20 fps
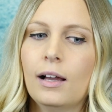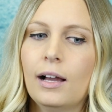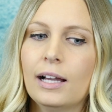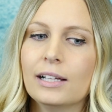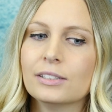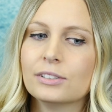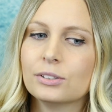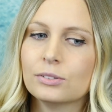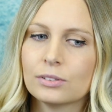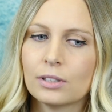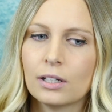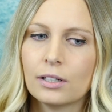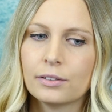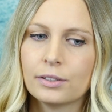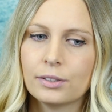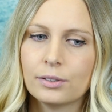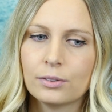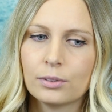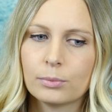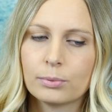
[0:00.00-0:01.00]
I do not
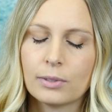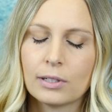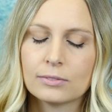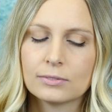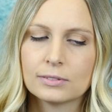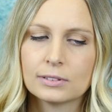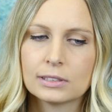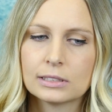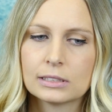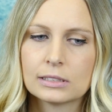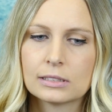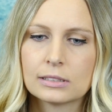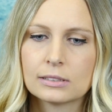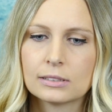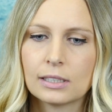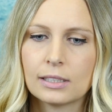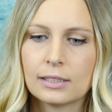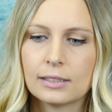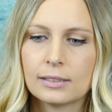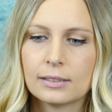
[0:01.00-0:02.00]
know the
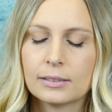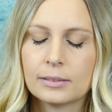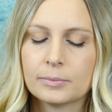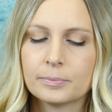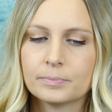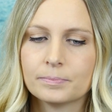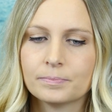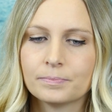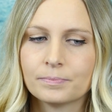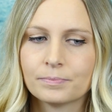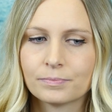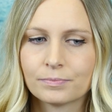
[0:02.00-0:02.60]
prevalence. Um,